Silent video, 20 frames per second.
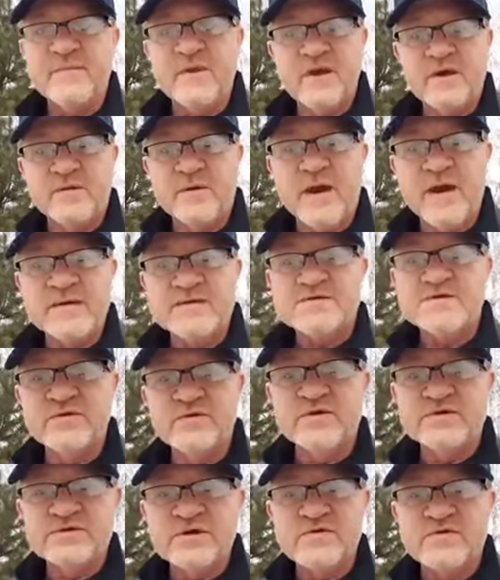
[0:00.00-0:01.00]
All right, so
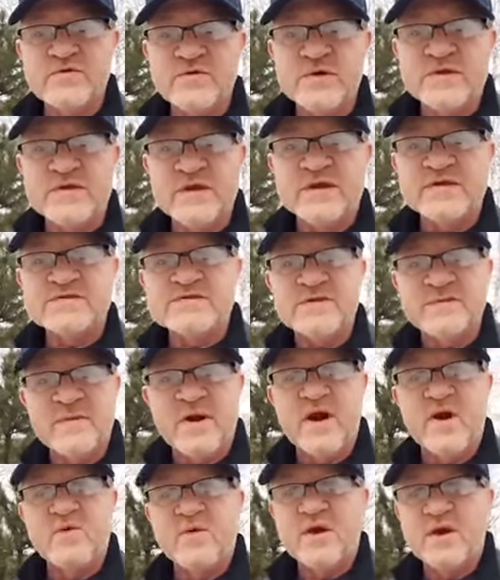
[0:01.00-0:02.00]
those are three things.
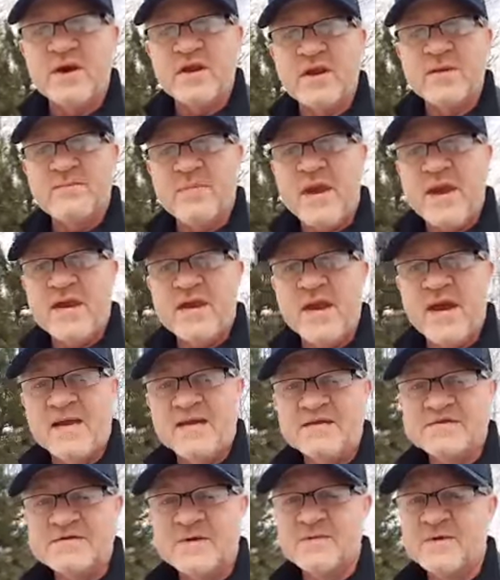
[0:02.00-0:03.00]
Tomorrow we're going to get back on
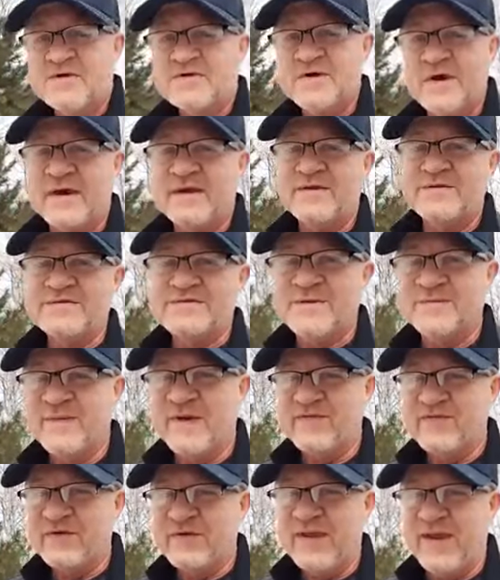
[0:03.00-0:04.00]
this. I'm going to try and do something
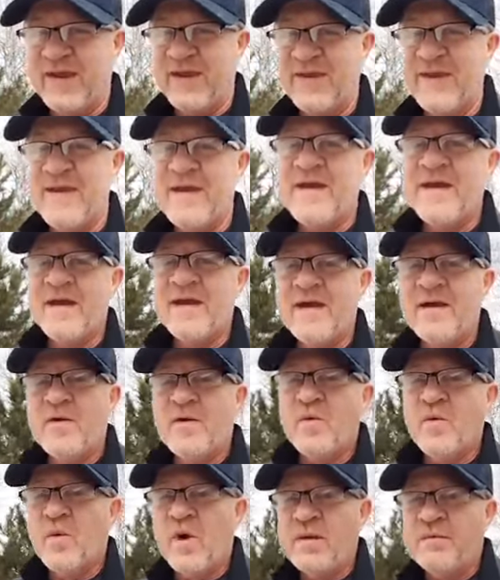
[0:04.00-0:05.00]
every day.
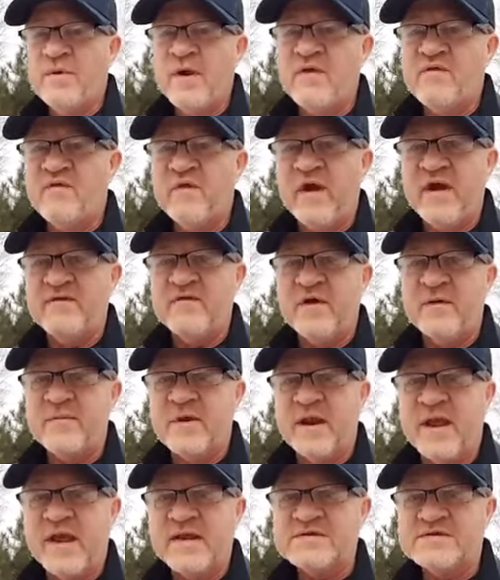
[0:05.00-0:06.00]
One big favor, I'm going
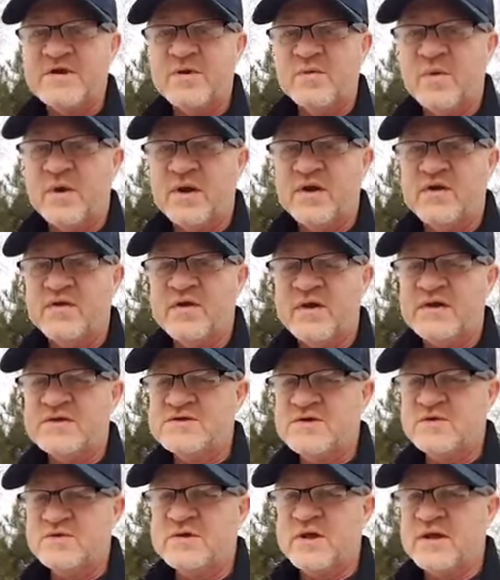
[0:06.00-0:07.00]
to ask you one other thing,
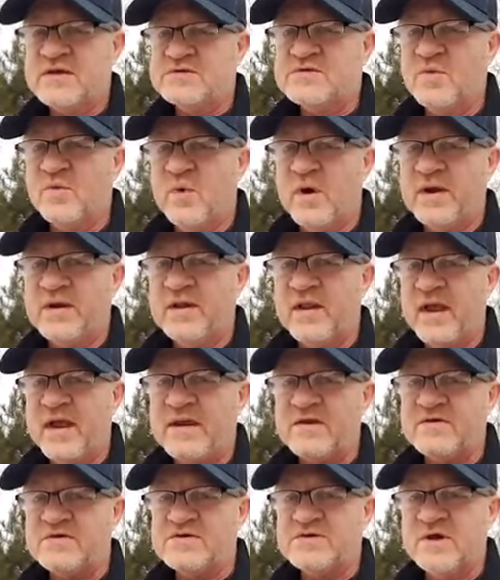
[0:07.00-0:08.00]
two things. One,
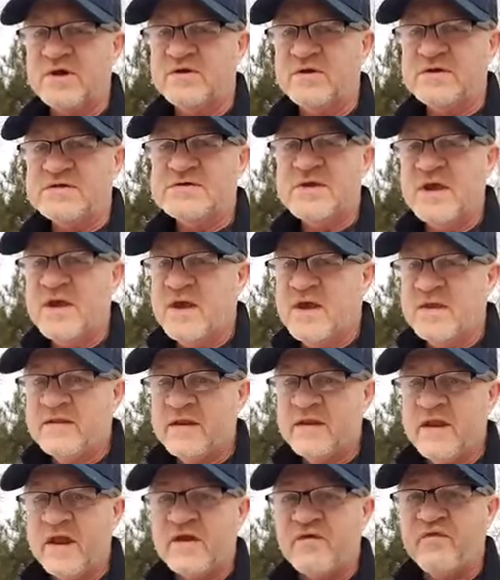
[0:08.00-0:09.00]
like or share this. The
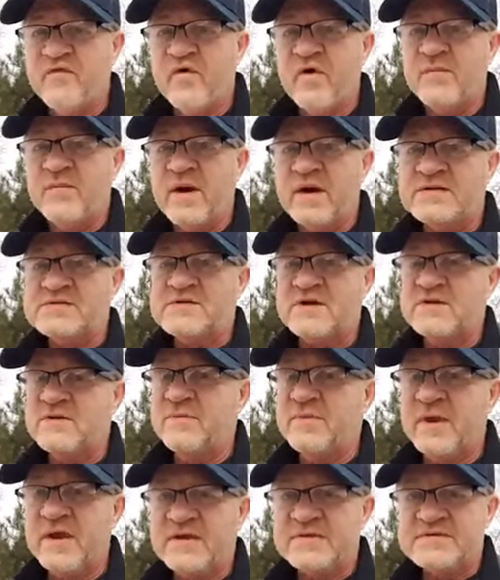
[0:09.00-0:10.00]
next four months are the
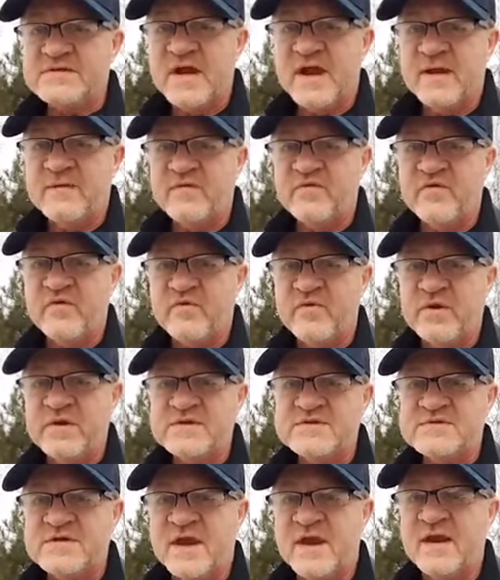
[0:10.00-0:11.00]
biggest times for real
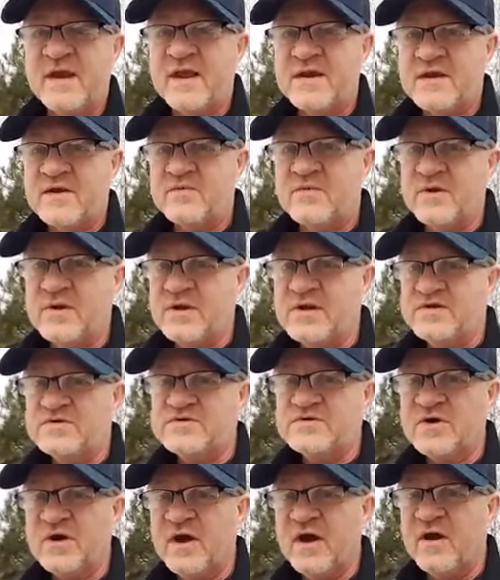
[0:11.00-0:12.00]
estate. I could really use
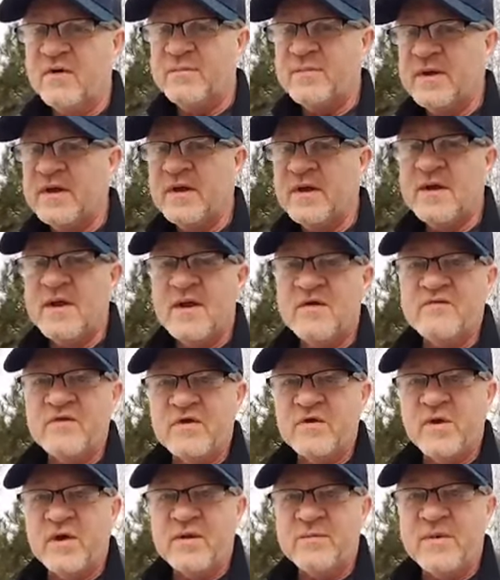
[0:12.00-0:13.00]
your help. If you
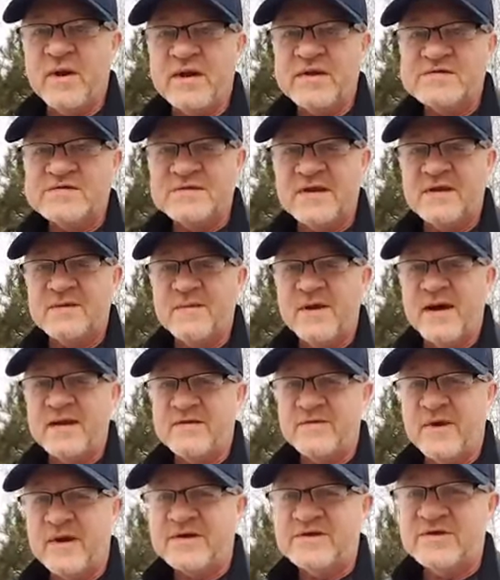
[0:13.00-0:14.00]
know anybody, send them my
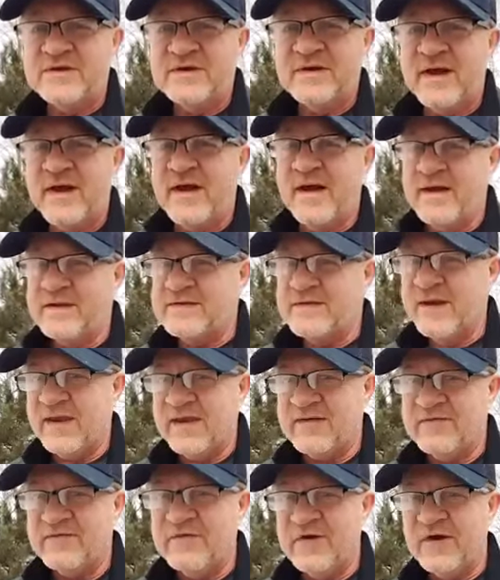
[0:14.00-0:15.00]
direction. I'll
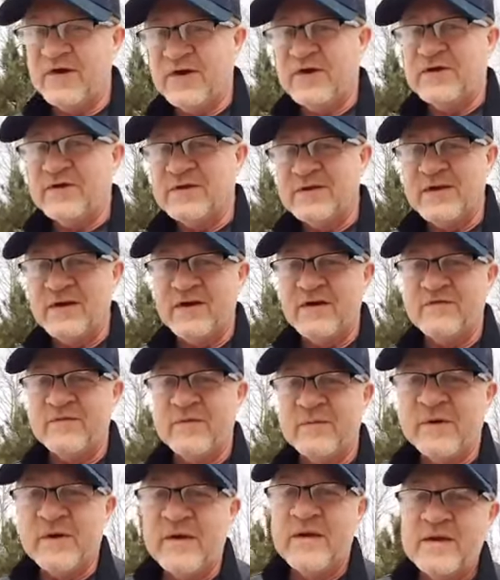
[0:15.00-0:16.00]
take very good care of
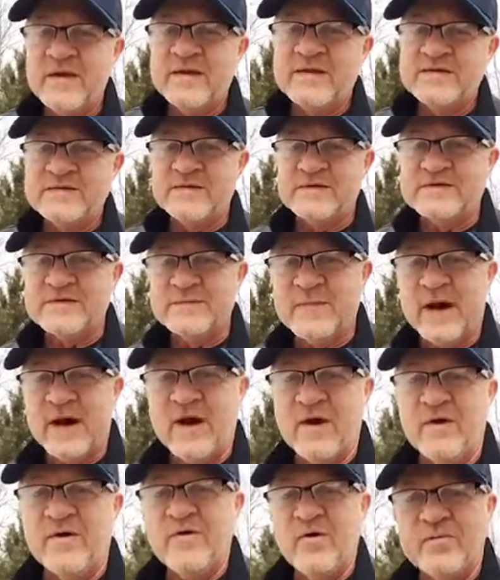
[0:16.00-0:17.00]
them. Till
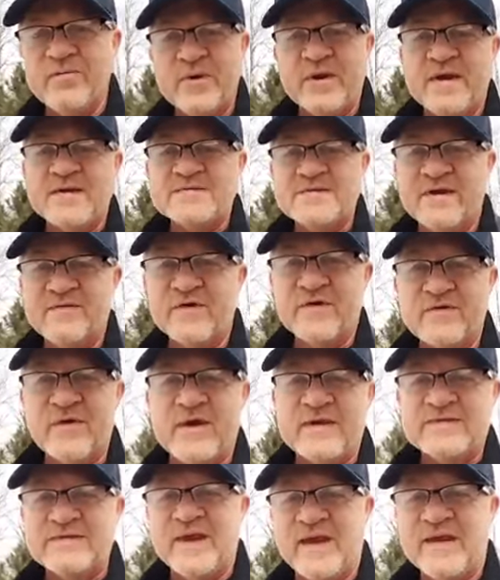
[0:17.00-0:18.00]
tomorrow, hope you guys have a
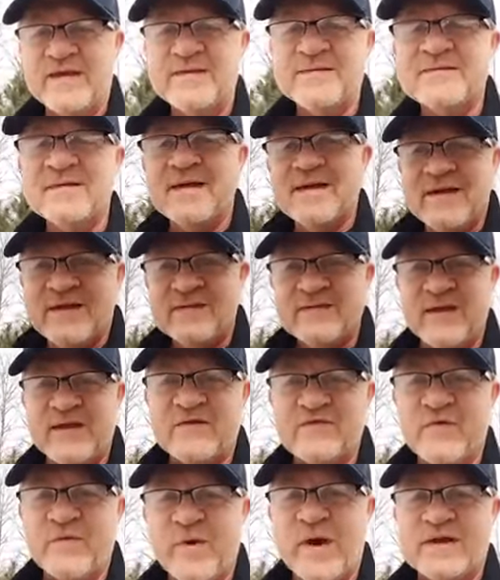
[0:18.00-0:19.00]
great day. Thanks
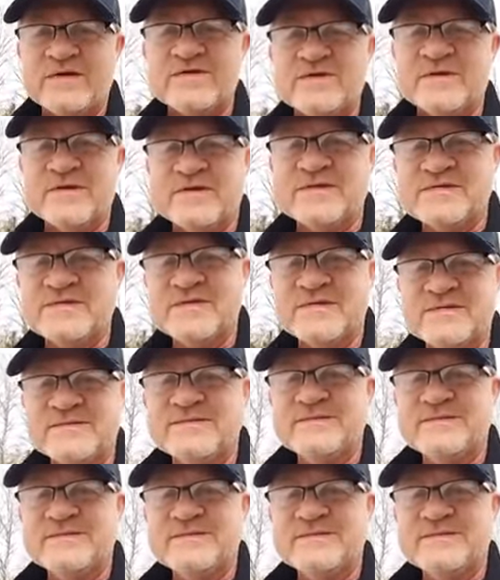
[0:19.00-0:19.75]
for watching this.